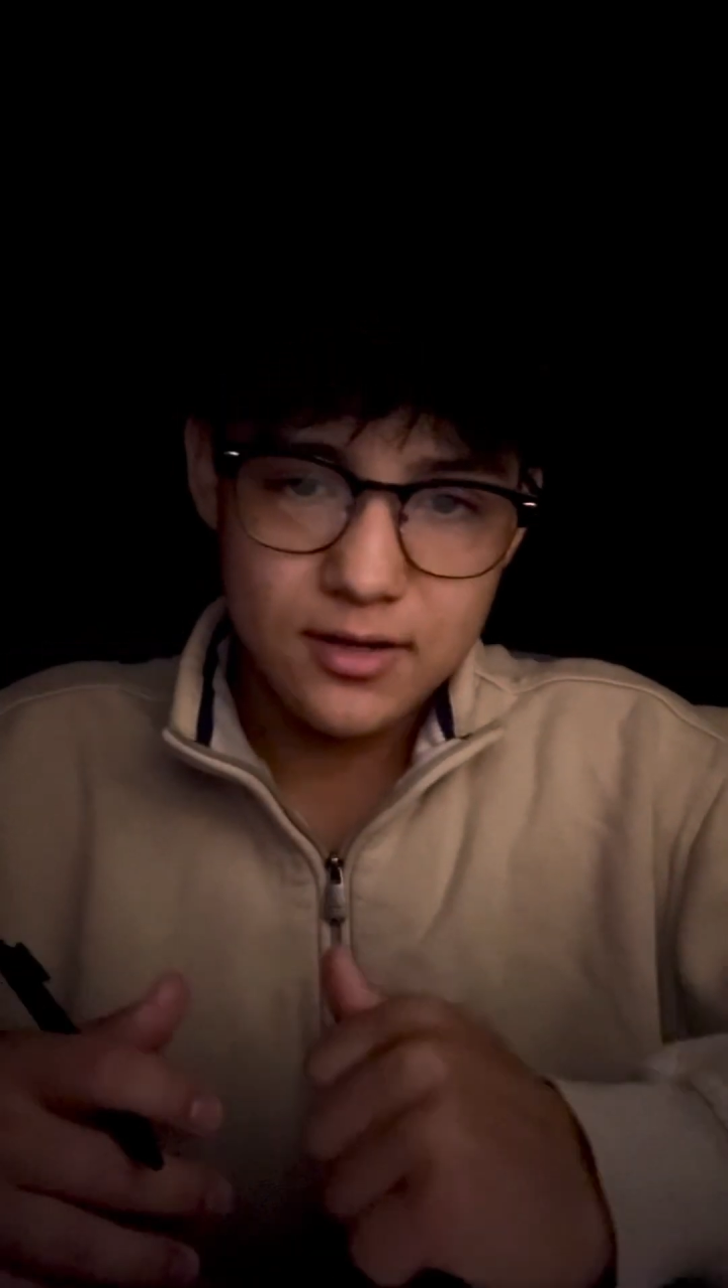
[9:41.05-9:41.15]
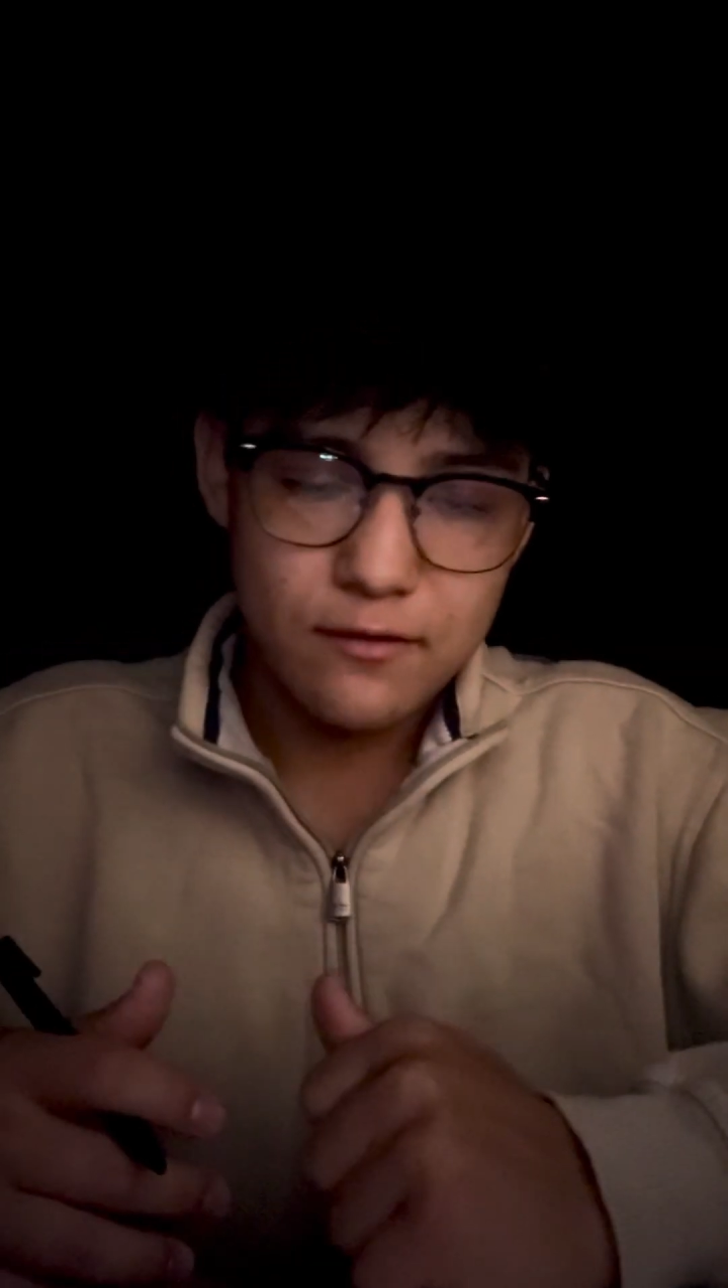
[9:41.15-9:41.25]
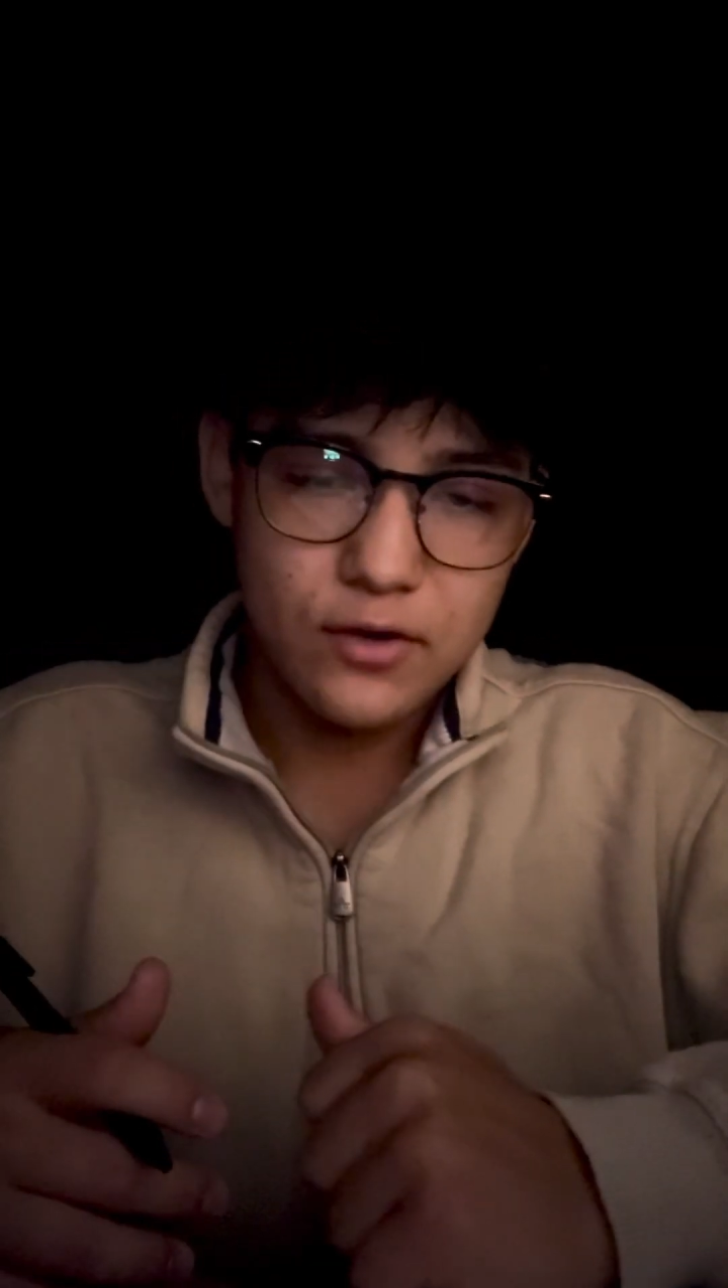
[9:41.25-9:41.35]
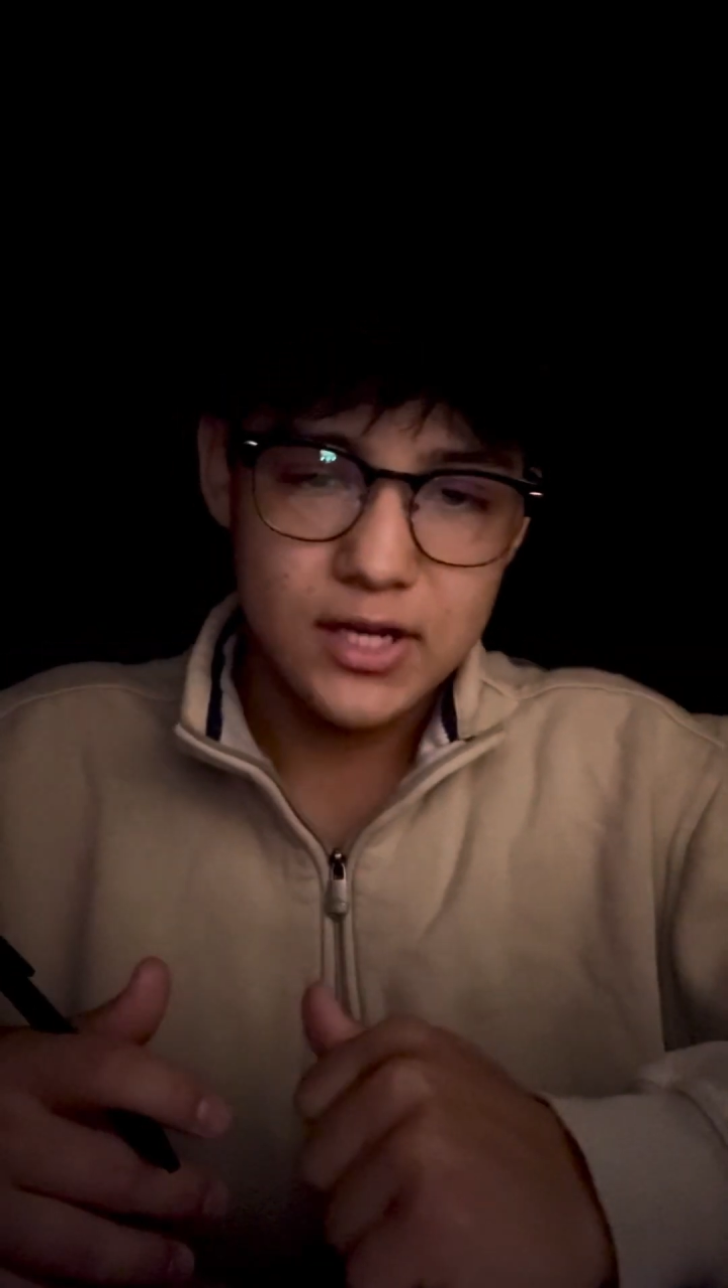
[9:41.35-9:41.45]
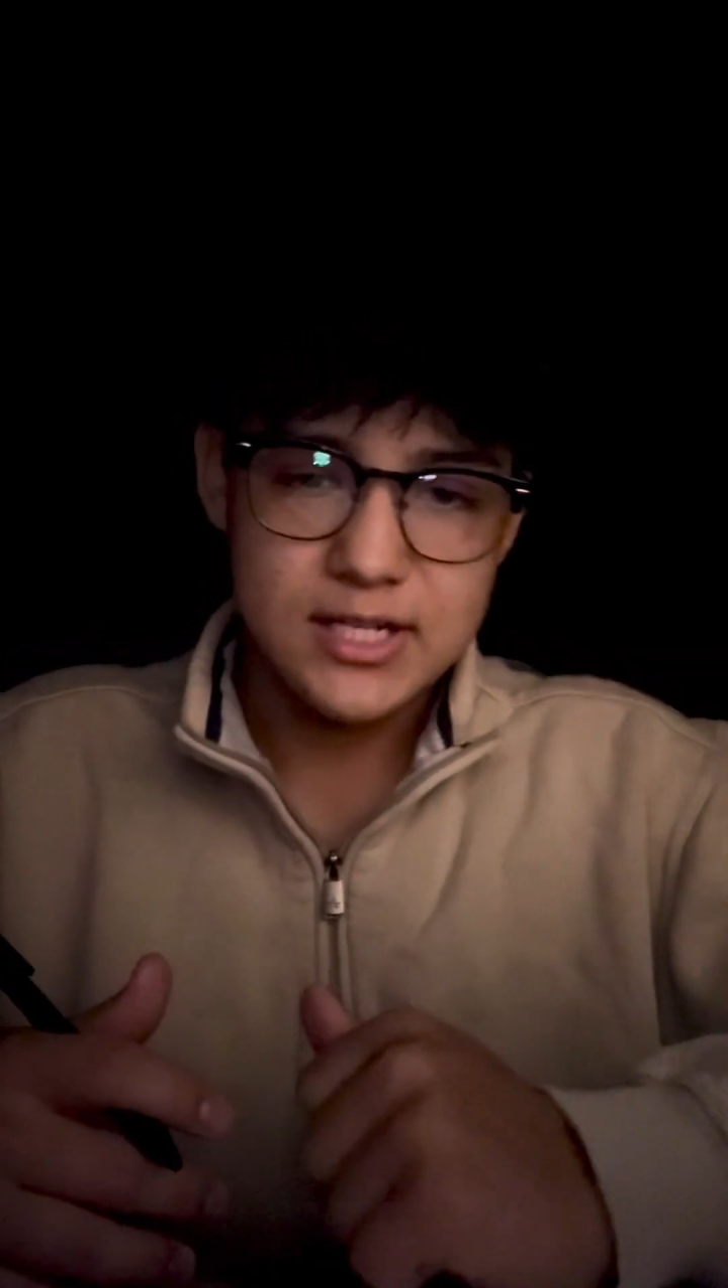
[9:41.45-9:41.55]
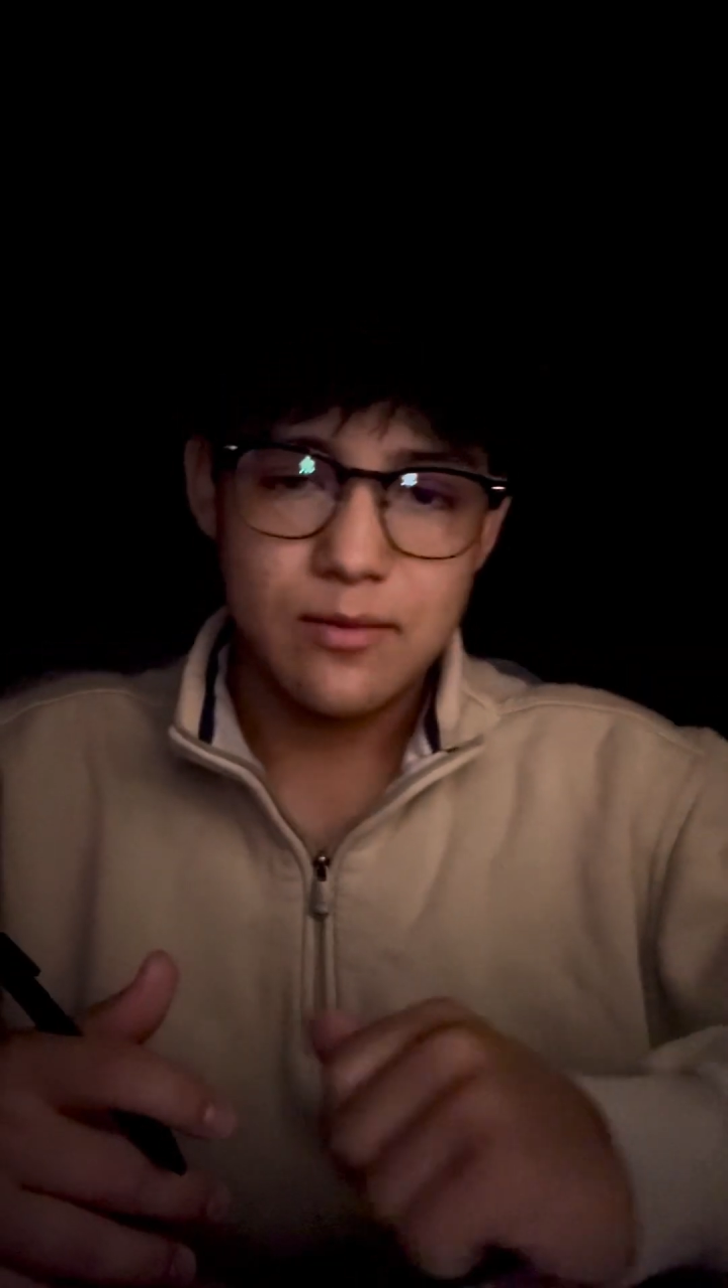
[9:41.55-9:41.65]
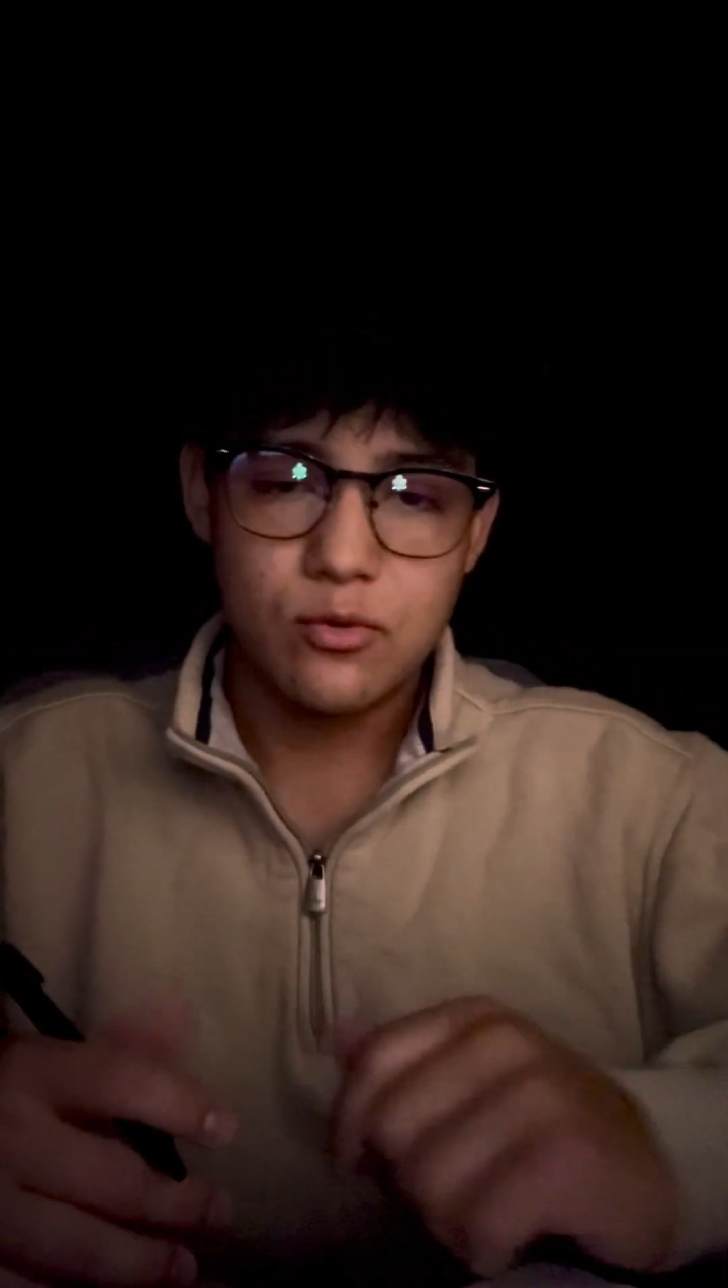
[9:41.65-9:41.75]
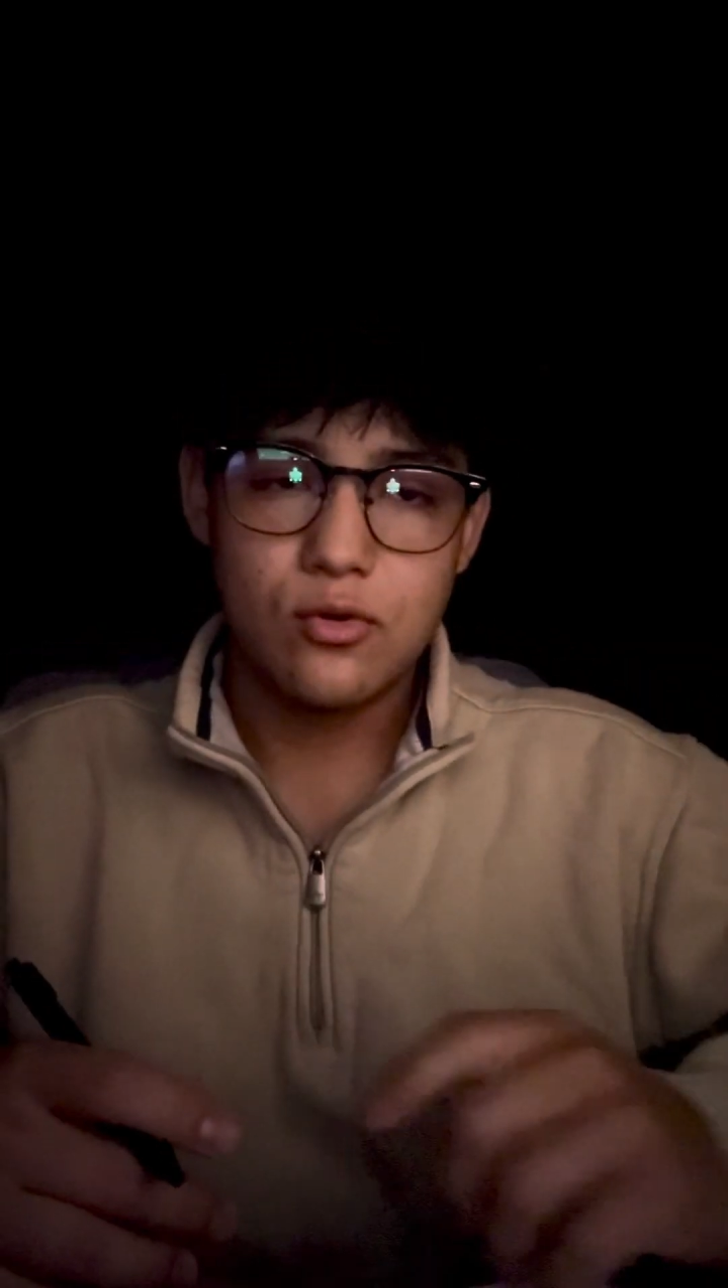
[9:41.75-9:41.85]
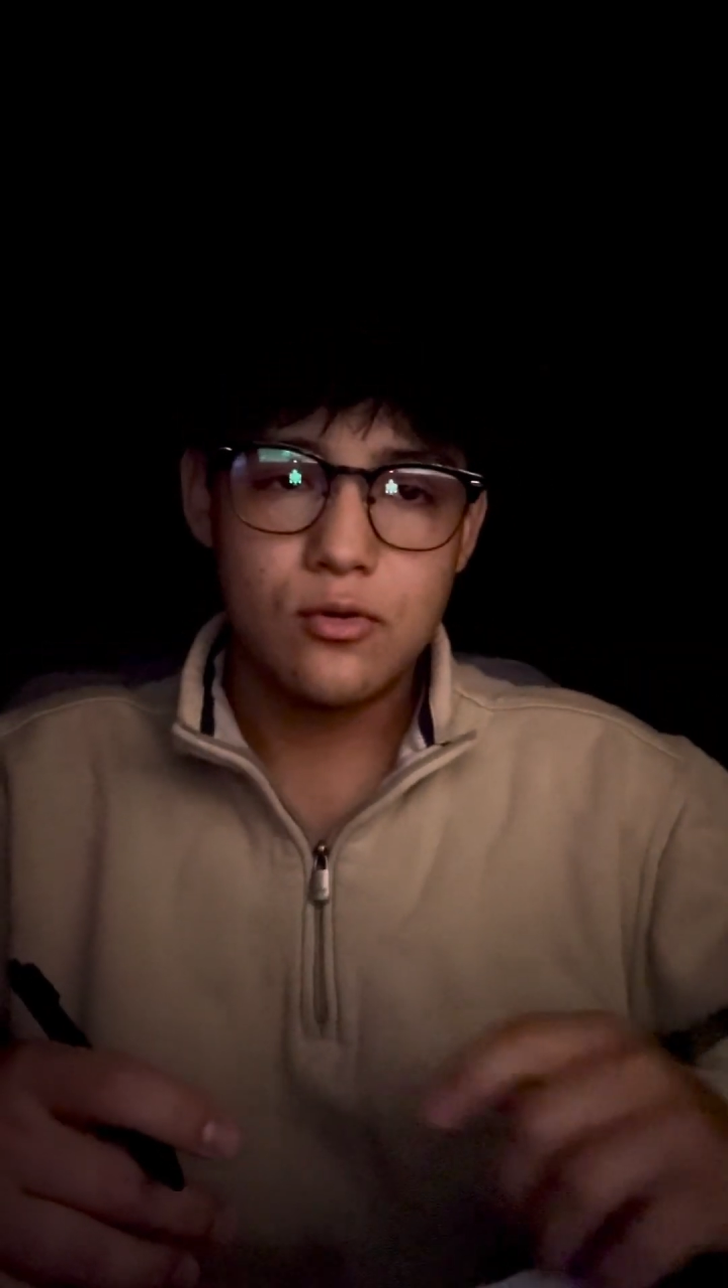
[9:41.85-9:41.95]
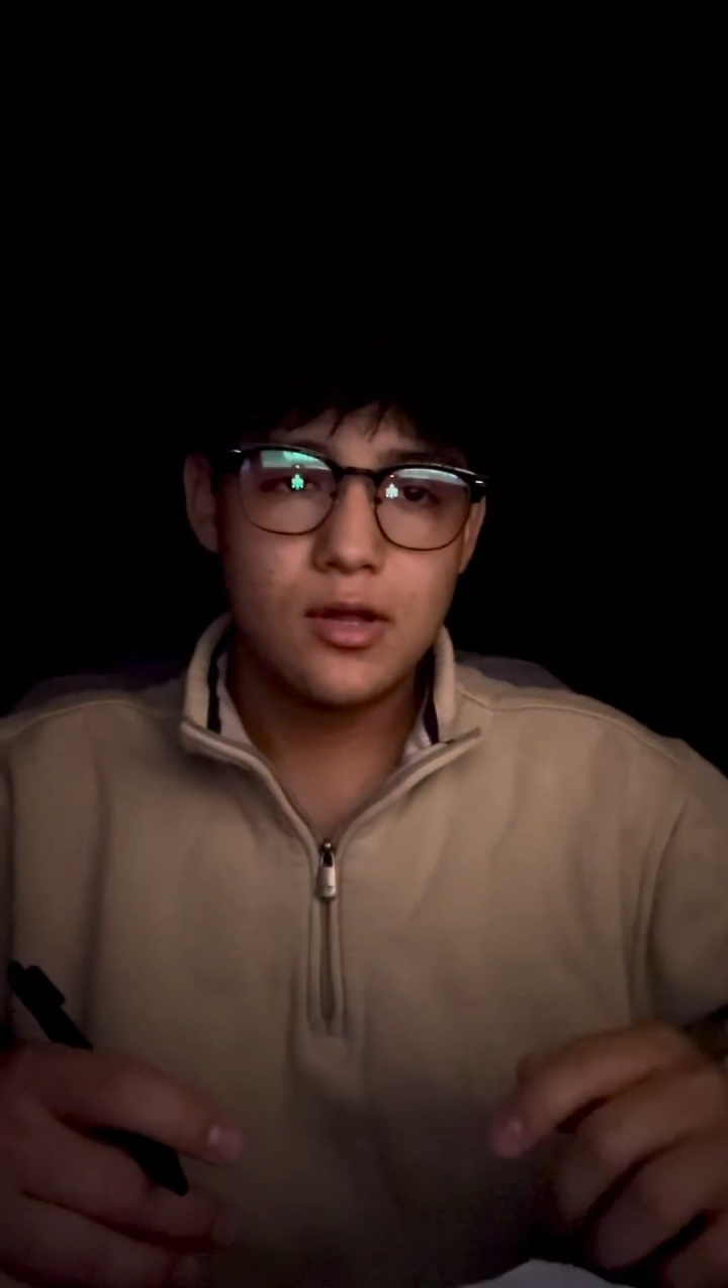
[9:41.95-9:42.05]
for an
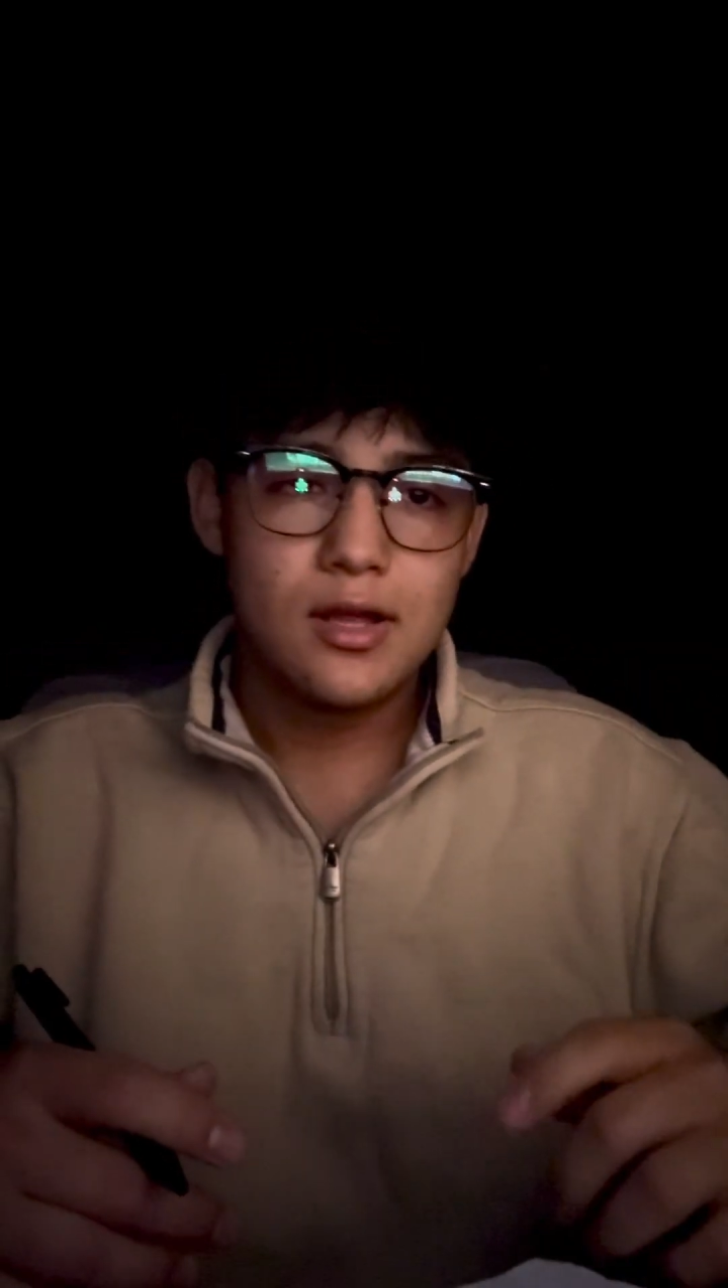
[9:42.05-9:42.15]
example,